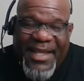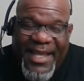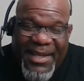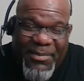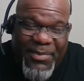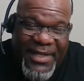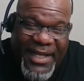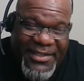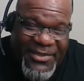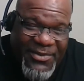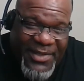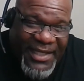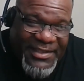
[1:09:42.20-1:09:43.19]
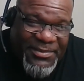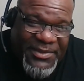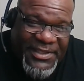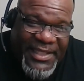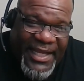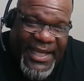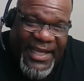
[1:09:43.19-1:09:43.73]
Hey, but I do got some
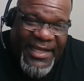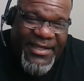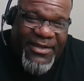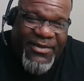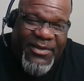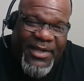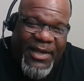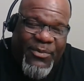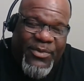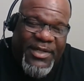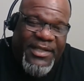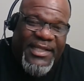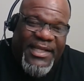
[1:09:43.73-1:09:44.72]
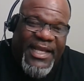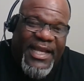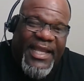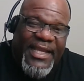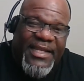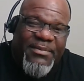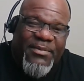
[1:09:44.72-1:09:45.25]
shit I hate though. One thing I
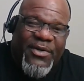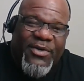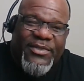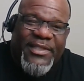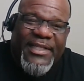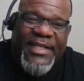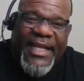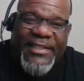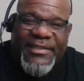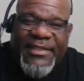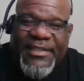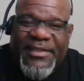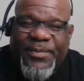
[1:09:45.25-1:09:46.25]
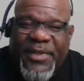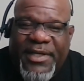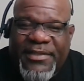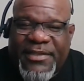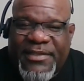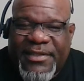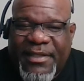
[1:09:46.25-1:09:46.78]
hate the most, and I just
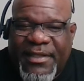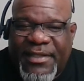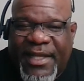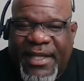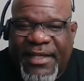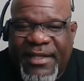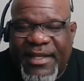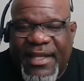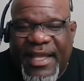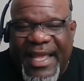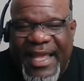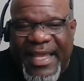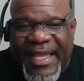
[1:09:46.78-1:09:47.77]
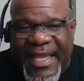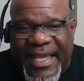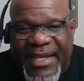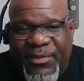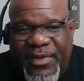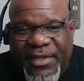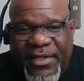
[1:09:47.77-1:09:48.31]
experienced this the other day. I
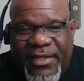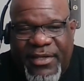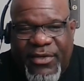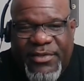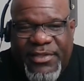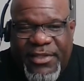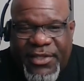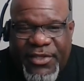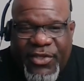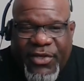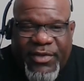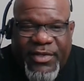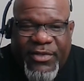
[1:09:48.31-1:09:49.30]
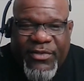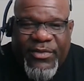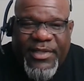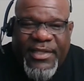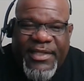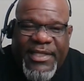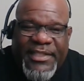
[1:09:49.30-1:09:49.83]
hate when you go to the urinal
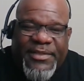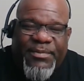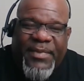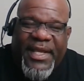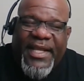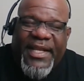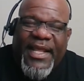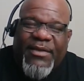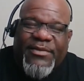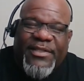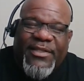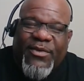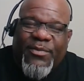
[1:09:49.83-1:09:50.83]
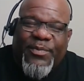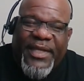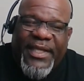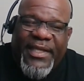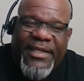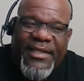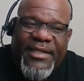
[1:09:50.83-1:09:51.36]
and you get your man out to go
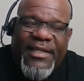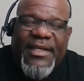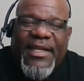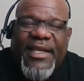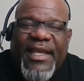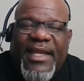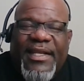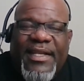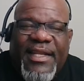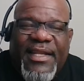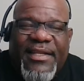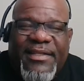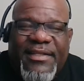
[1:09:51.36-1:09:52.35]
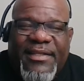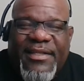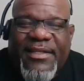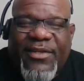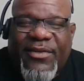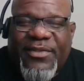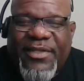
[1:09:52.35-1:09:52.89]
pee, and then
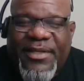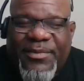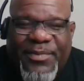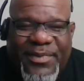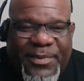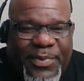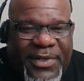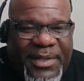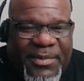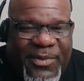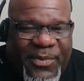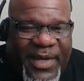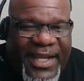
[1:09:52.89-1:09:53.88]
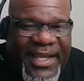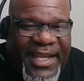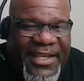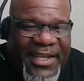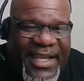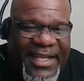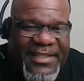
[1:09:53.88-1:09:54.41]
you put him away, and
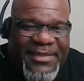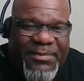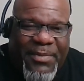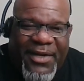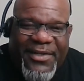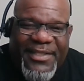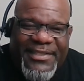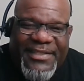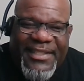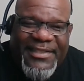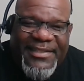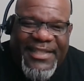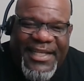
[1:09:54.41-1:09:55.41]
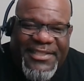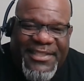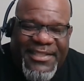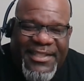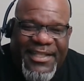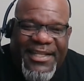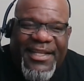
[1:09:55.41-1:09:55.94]
you had this burning sensation